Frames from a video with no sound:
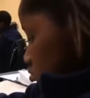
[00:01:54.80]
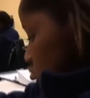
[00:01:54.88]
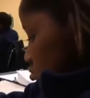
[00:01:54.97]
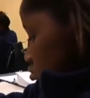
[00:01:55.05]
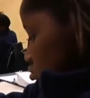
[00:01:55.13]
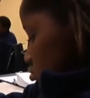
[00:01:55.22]

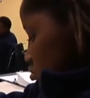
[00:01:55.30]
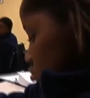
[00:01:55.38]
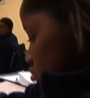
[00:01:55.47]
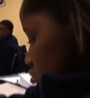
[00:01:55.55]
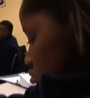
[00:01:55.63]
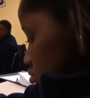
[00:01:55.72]
and,
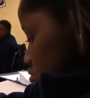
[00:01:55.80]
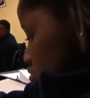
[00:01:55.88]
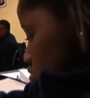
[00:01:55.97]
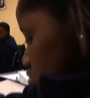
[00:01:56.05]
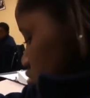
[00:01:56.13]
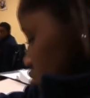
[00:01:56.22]
and their
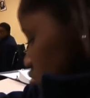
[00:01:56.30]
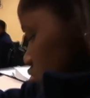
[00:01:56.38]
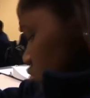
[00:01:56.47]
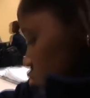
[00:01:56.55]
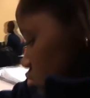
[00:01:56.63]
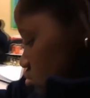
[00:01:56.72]
economic
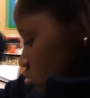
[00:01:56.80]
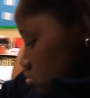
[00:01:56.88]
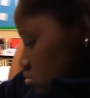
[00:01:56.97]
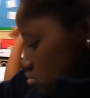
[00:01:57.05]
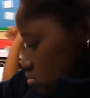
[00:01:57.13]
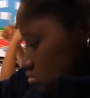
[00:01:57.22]
welfare, but